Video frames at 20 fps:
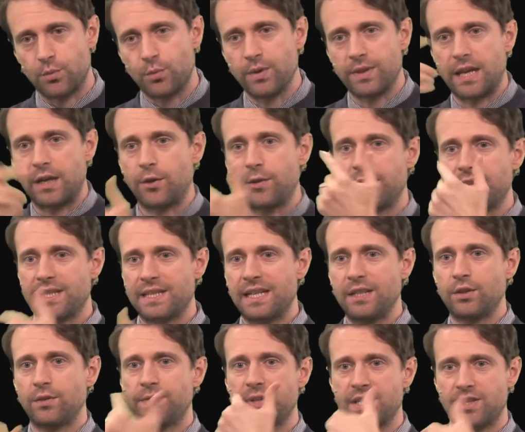with another
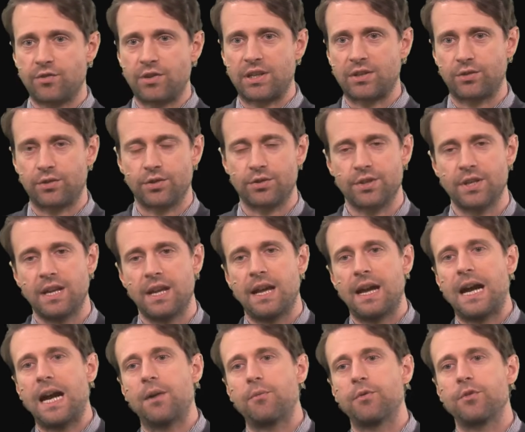set of extractors,
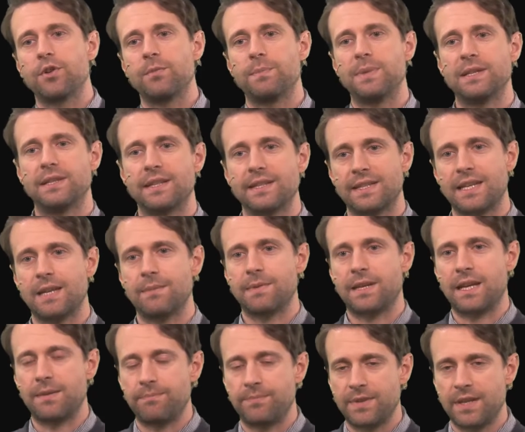and we repeat the same
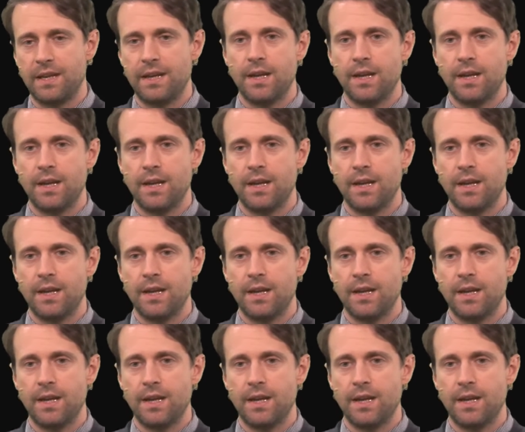game.